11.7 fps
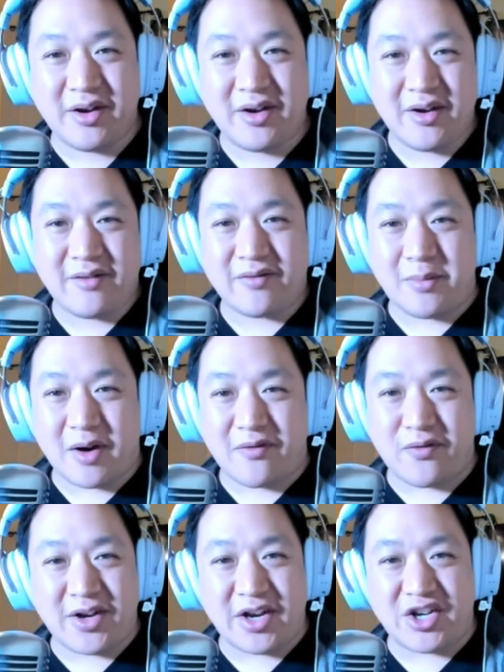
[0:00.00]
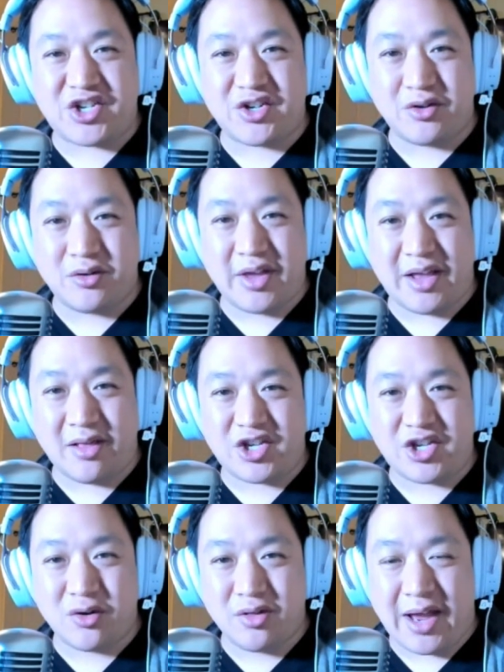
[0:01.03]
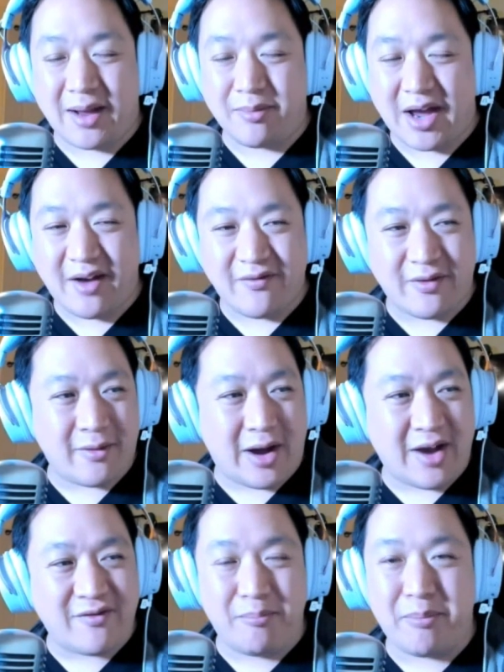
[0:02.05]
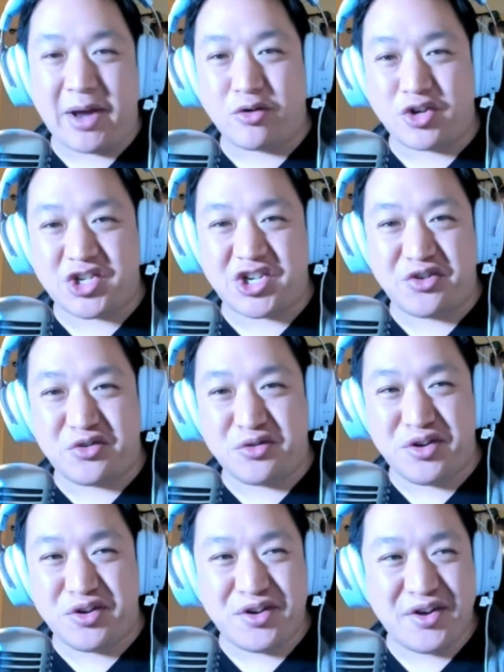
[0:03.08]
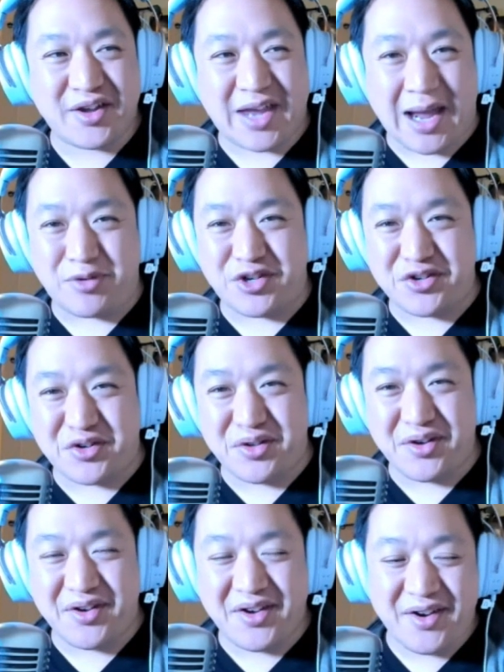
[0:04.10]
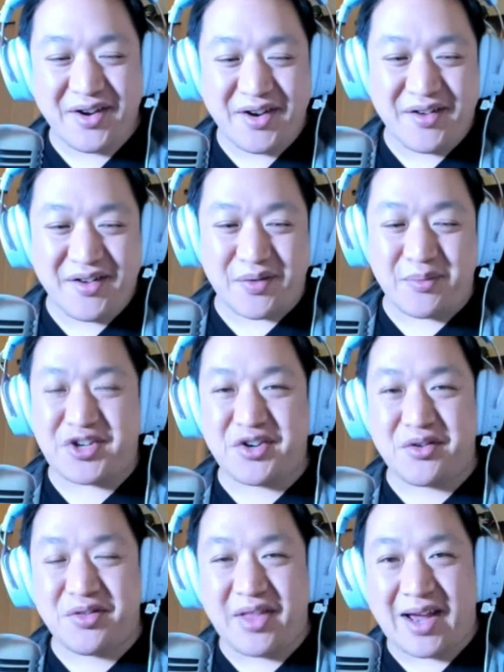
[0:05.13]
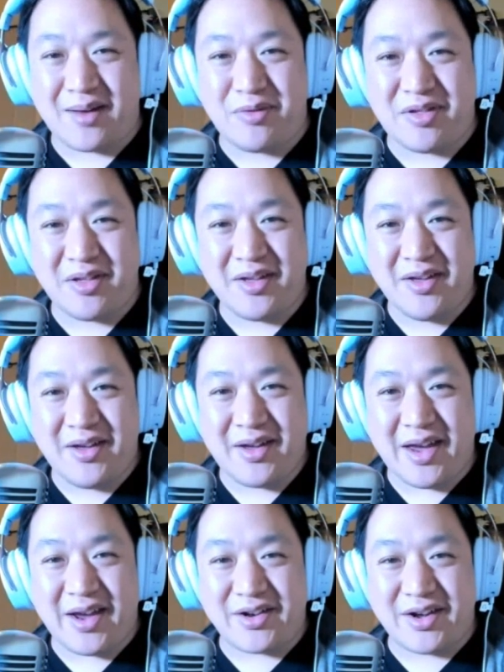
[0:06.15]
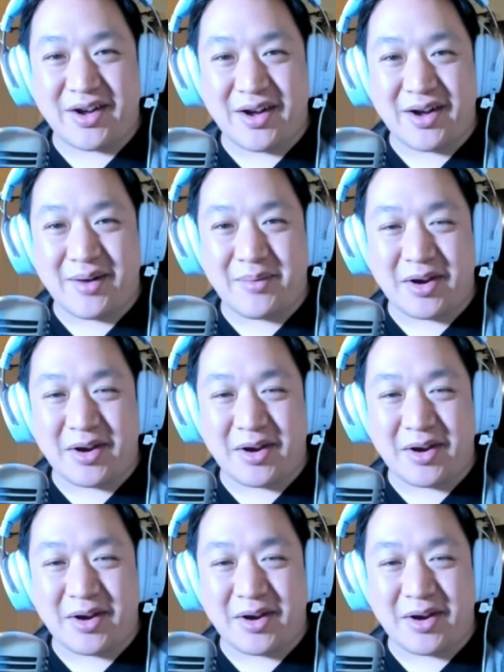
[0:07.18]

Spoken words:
from our friend at Shield Labs. I have a metal shield, cap shield from Shield Labs, and my